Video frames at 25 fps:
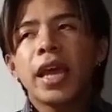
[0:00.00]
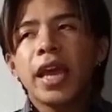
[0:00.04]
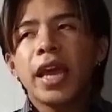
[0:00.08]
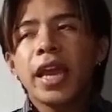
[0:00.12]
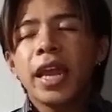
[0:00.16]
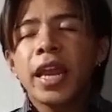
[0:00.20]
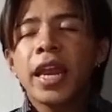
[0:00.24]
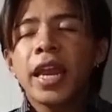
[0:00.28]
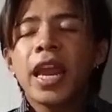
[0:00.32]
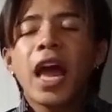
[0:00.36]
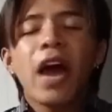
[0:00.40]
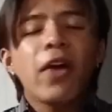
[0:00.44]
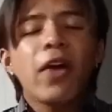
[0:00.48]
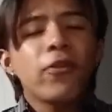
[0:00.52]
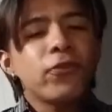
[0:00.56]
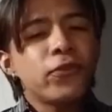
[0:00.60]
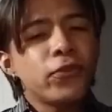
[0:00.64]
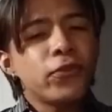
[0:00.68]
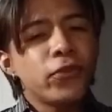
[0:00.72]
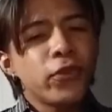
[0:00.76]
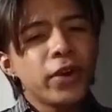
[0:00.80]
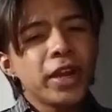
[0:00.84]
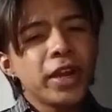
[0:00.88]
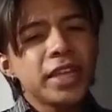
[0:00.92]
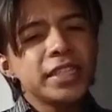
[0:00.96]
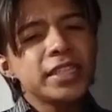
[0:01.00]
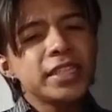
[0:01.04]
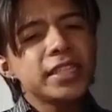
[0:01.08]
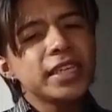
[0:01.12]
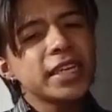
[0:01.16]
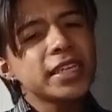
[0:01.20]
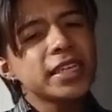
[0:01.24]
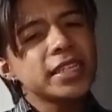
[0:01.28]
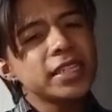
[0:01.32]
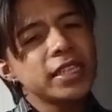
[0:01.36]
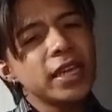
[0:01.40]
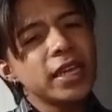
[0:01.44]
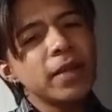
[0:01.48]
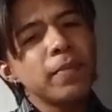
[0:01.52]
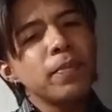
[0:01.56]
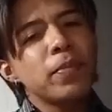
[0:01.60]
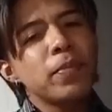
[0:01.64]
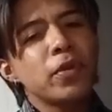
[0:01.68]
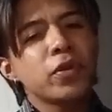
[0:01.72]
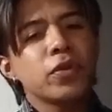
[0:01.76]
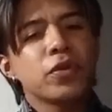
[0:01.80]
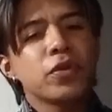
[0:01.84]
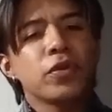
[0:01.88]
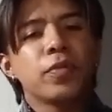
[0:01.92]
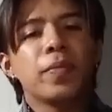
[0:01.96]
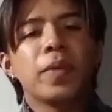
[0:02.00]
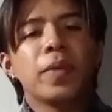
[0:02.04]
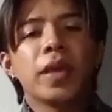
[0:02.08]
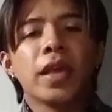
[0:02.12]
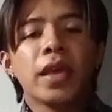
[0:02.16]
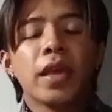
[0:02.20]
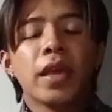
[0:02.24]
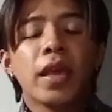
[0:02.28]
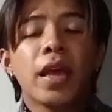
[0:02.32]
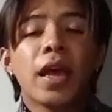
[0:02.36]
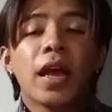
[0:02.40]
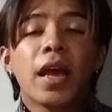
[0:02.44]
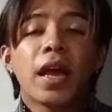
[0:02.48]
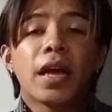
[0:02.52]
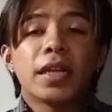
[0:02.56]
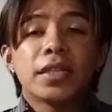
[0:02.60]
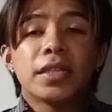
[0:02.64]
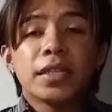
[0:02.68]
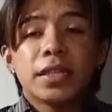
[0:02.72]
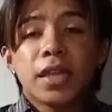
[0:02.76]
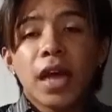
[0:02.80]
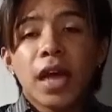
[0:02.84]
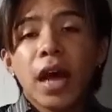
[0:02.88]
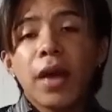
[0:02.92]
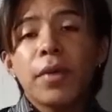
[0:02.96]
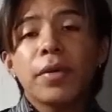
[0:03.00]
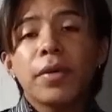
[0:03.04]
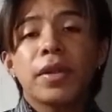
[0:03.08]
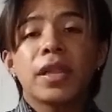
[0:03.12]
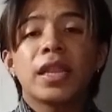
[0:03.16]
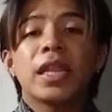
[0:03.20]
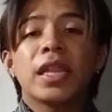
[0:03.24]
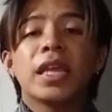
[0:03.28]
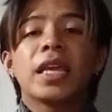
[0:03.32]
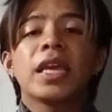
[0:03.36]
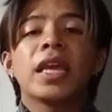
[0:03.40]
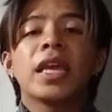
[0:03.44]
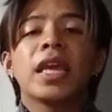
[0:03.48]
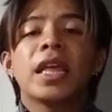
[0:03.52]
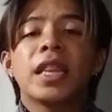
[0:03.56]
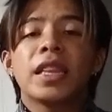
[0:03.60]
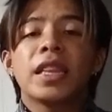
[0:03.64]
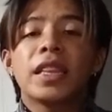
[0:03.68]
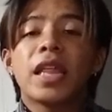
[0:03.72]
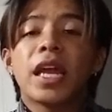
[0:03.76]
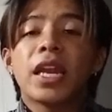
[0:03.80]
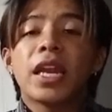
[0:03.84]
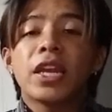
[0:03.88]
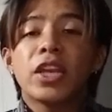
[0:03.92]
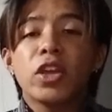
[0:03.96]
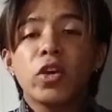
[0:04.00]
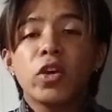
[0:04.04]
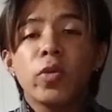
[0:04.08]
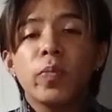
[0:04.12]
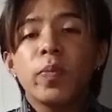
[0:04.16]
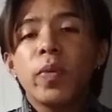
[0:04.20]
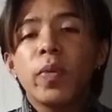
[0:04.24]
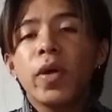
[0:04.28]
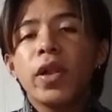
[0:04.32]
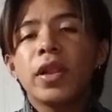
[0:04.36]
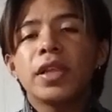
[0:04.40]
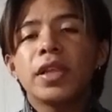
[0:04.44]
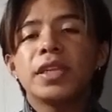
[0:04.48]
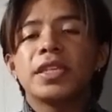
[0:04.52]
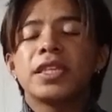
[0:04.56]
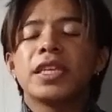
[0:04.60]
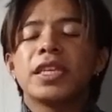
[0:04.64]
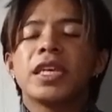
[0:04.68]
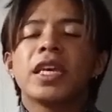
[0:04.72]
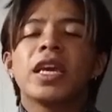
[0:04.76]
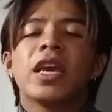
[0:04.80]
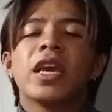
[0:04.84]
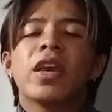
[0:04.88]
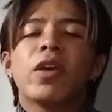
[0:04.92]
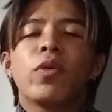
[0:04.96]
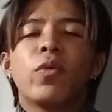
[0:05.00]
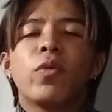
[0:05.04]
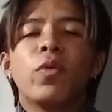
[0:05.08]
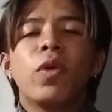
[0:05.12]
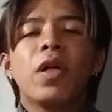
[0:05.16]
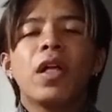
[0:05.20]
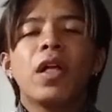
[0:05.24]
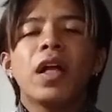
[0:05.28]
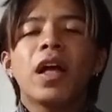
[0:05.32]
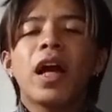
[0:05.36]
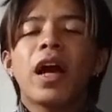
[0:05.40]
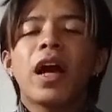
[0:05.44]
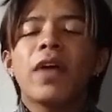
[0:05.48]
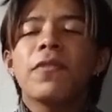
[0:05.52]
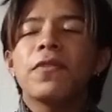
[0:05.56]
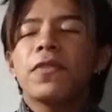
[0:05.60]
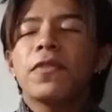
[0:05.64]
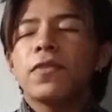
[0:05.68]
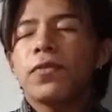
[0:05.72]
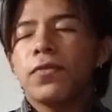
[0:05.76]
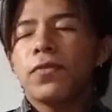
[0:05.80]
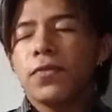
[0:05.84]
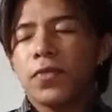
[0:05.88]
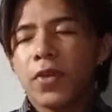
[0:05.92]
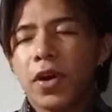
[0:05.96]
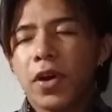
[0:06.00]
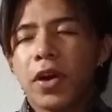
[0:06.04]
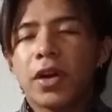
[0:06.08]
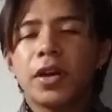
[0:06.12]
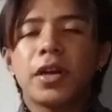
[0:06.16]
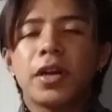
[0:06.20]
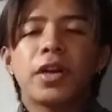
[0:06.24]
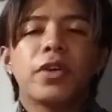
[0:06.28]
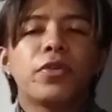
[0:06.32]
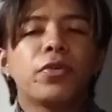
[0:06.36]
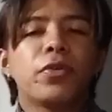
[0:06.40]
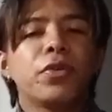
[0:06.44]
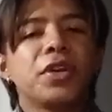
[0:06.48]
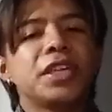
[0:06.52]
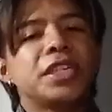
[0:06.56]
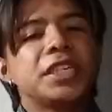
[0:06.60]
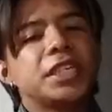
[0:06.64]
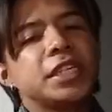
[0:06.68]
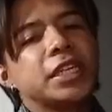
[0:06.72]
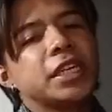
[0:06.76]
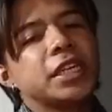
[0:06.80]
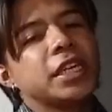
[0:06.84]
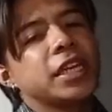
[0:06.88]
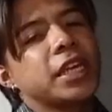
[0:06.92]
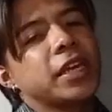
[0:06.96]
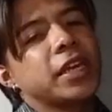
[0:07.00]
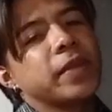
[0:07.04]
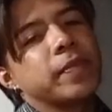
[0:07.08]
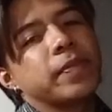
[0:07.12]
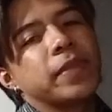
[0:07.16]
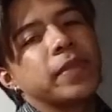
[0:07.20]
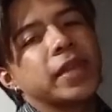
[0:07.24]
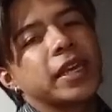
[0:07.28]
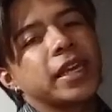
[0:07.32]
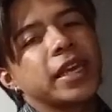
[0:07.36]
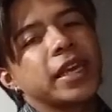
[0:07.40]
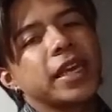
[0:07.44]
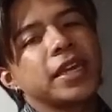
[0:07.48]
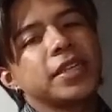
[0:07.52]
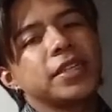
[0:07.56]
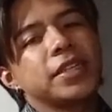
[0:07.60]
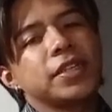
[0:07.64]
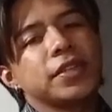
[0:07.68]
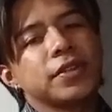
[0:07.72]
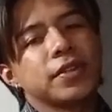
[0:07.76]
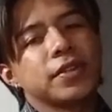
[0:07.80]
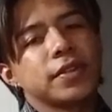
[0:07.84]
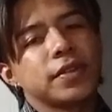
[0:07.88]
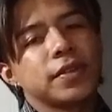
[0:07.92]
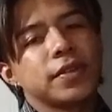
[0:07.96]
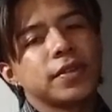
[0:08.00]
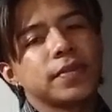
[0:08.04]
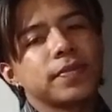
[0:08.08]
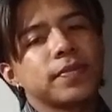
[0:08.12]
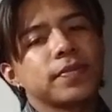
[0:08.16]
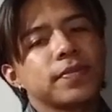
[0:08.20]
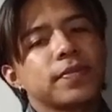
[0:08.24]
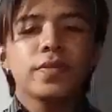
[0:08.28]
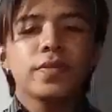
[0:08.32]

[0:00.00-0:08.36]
And a phrase example could be: undoubtedly, the new policy will have far-reaching implications.